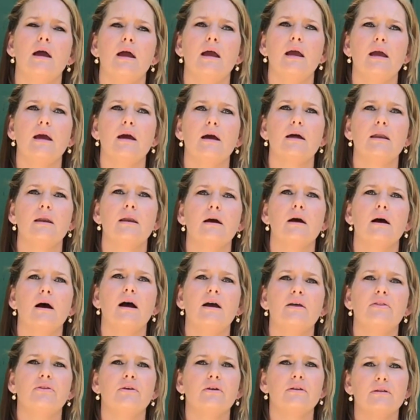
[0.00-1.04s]
and
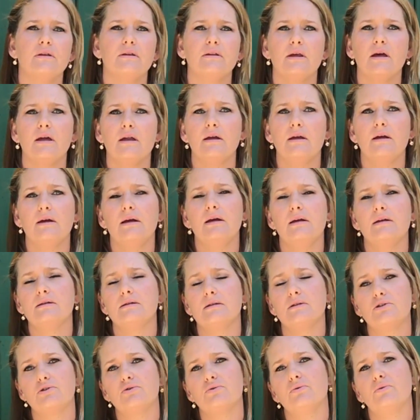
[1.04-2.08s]
I think that that is
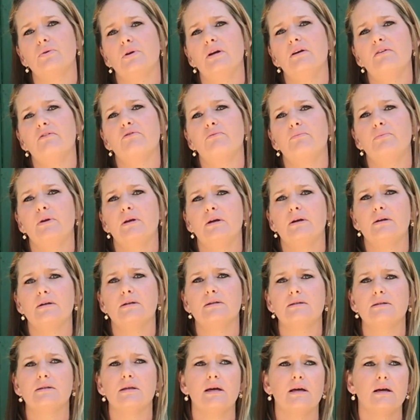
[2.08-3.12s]
a true gift
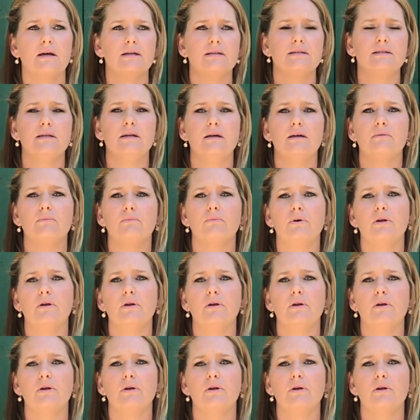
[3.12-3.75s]
because, like I said,